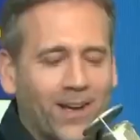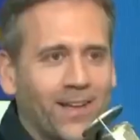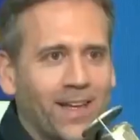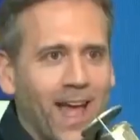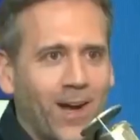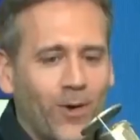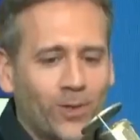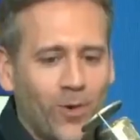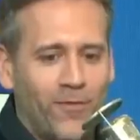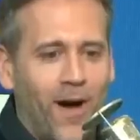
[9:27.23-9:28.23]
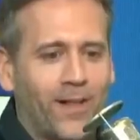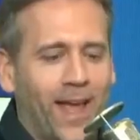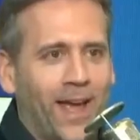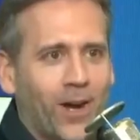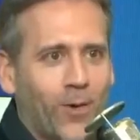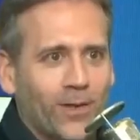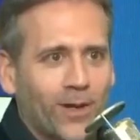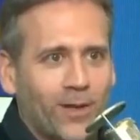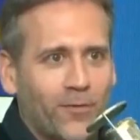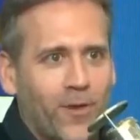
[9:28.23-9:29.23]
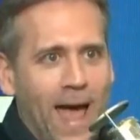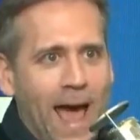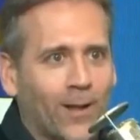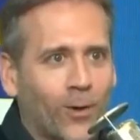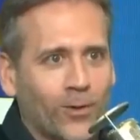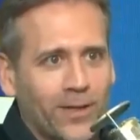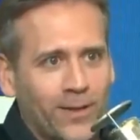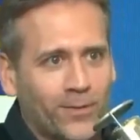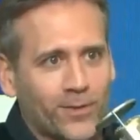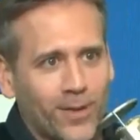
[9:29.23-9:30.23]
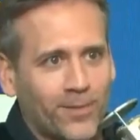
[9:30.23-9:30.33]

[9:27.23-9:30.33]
he, He ain't going to a volcano and looking for aloe leaves or